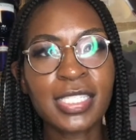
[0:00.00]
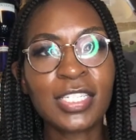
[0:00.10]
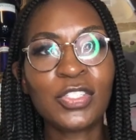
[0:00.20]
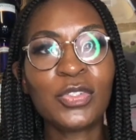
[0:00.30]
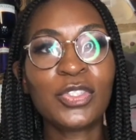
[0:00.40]

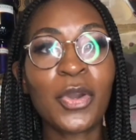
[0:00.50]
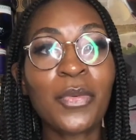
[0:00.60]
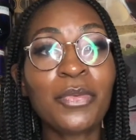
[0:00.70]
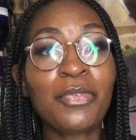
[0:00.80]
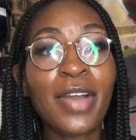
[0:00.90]
is you don't
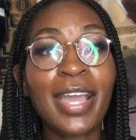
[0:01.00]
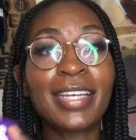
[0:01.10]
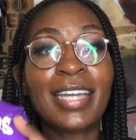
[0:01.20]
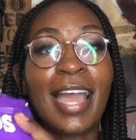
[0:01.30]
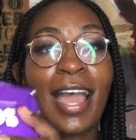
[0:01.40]
find
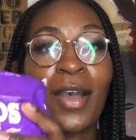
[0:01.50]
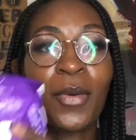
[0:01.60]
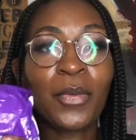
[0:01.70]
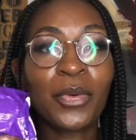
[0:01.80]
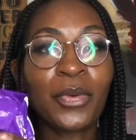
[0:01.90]

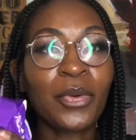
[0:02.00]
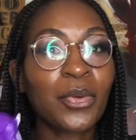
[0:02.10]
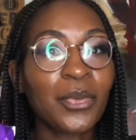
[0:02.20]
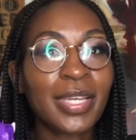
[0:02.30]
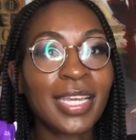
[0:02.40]
out
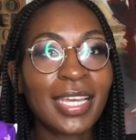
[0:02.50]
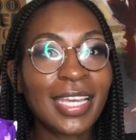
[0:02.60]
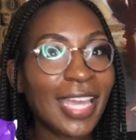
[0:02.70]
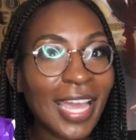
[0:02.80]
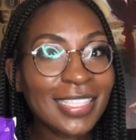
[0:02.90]
who
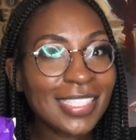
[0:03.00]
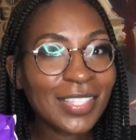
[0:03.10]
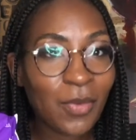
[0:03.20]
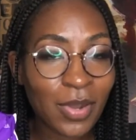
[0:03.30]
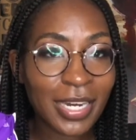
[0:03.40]
gets
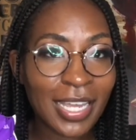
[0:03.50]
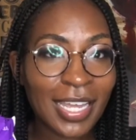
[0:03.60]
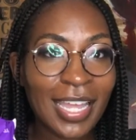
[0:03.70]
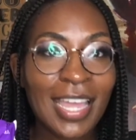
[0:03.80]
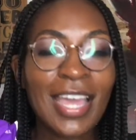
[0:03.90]
on it
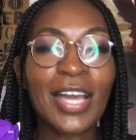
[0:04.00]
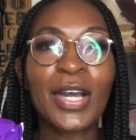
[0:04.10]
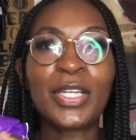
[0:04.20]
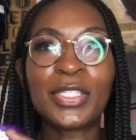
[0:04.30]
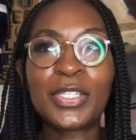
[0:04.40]

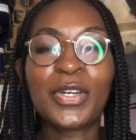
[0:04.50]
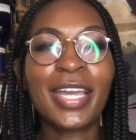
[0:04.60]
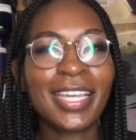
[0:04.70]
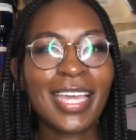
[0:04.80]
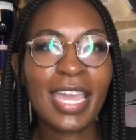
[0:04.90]
until
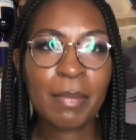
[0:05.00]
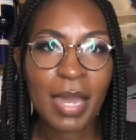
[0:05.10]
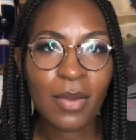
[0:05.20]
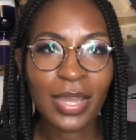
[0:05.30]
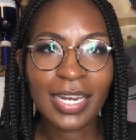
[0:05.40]
it came
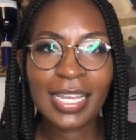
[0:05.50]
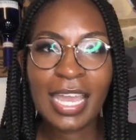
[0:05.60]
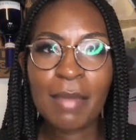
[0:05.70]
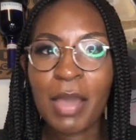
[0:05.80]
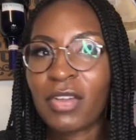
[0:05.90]
out, and it
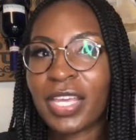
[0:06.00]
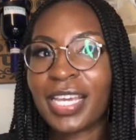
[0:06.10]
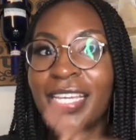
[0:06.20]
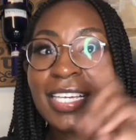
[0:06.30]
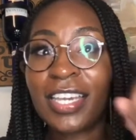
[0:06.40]
came out like
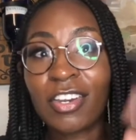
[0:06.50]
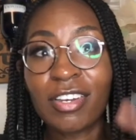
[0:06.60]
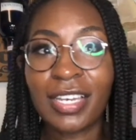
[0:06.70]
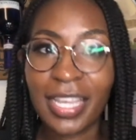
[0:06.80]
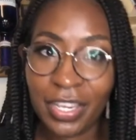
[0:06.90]
a year
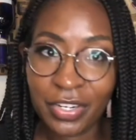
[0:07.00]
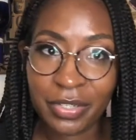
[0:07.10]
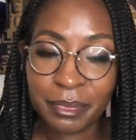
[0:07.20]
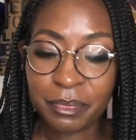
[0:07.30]
later.